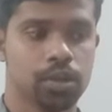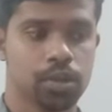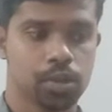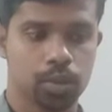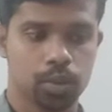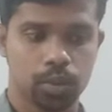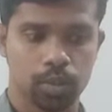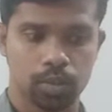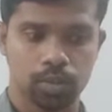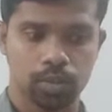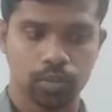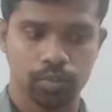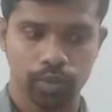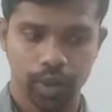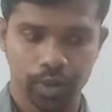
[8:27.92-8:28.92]

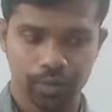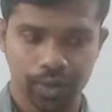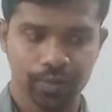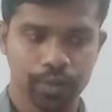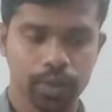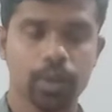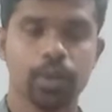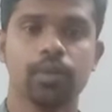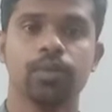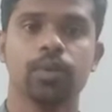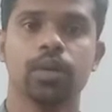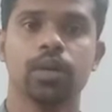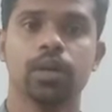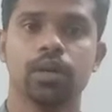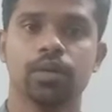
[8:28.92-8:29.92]
So where we feel
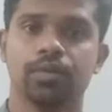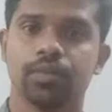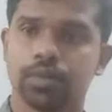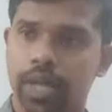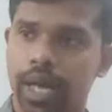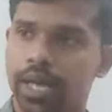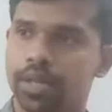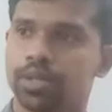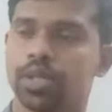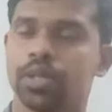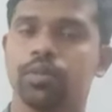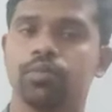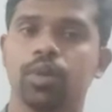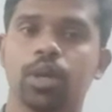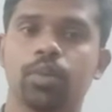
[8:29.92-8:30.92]

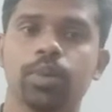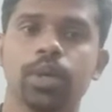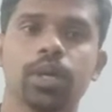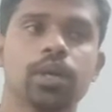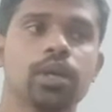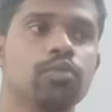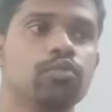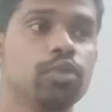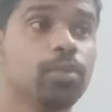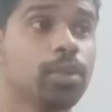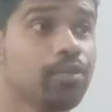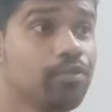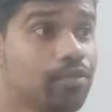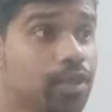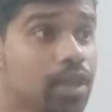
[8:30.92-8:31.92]
that we
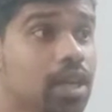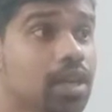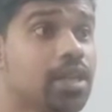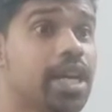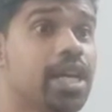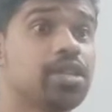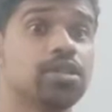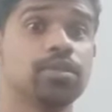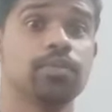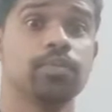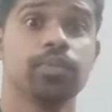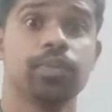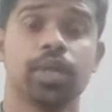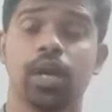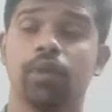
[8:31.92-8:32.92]
may feel that
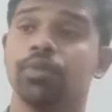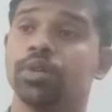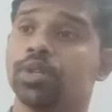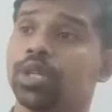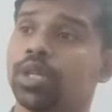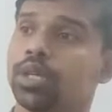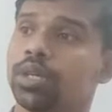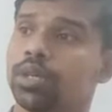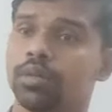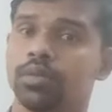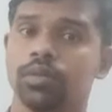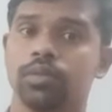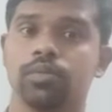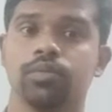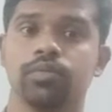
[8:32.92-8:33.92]
everything
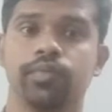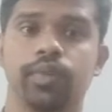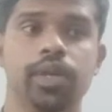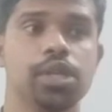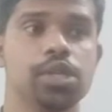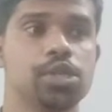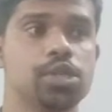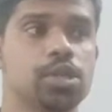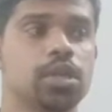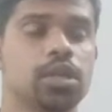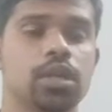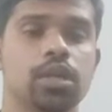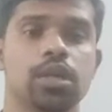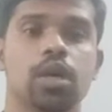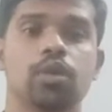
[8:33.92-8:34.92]
finished,
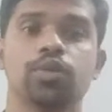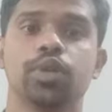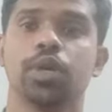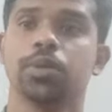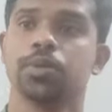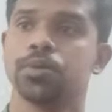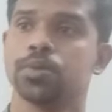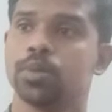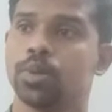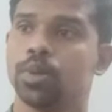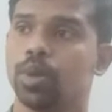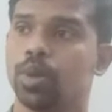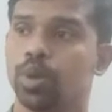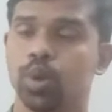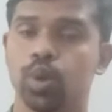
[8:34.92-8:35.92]
now there is
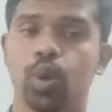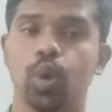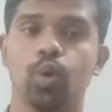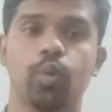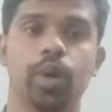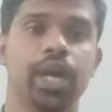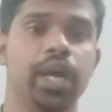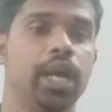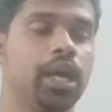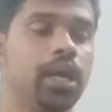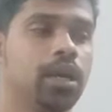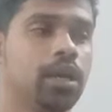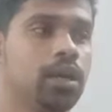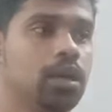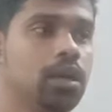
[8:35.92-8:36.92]
no
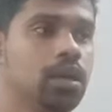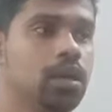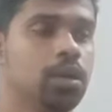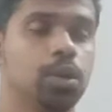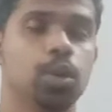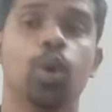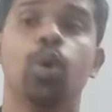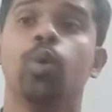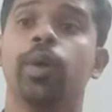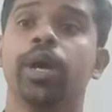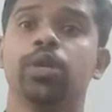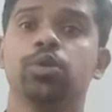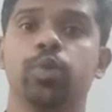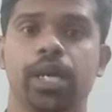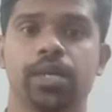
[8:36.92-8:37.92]
way
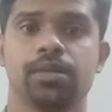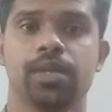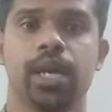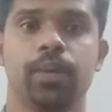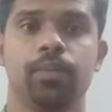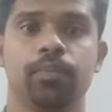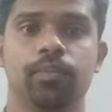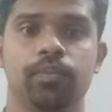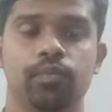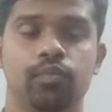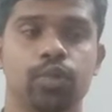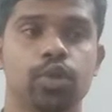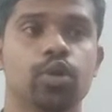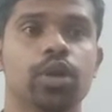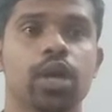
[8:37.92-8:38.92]
to escape,
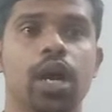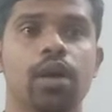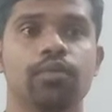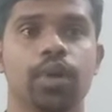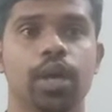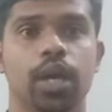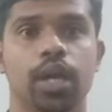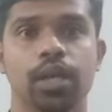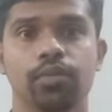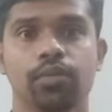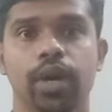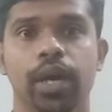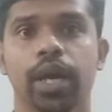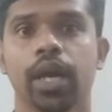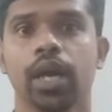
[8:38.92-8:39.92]
we don't have any
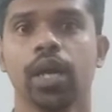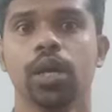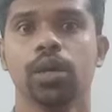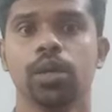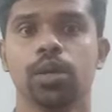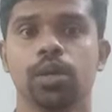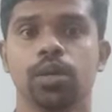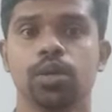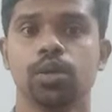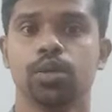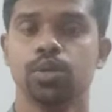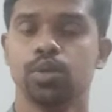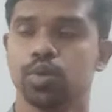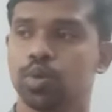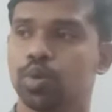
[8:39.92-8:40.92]
way
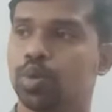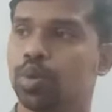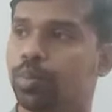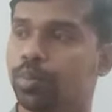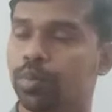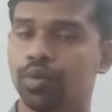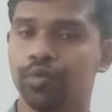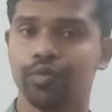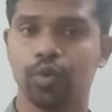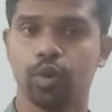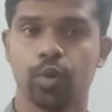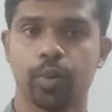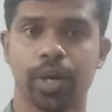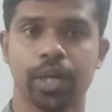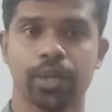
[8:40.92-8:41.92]
to move
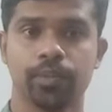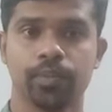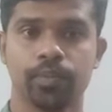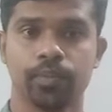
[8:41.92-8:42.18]
forward.